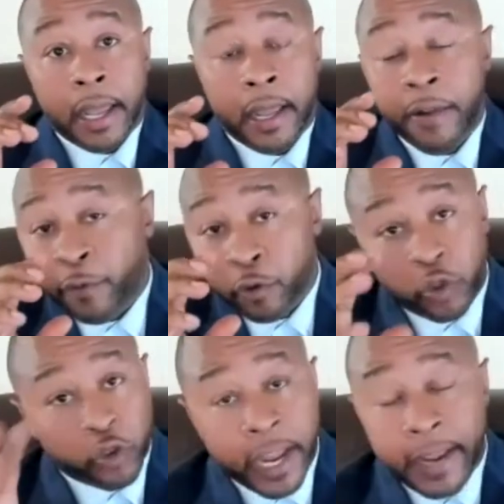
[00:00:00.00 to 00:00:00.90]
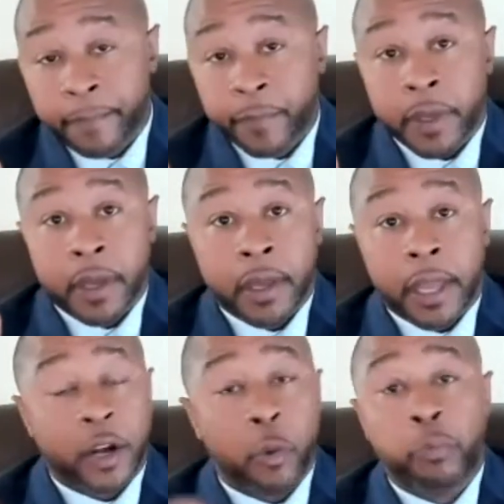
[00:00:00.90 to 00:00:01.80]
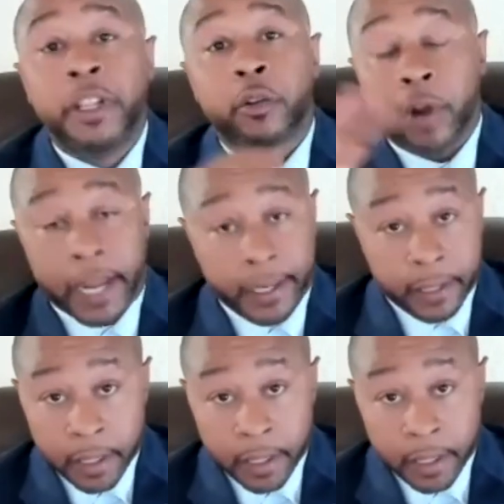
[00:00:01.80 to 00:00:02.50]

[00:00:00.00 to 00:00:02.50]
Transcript: infiltrate and obliterate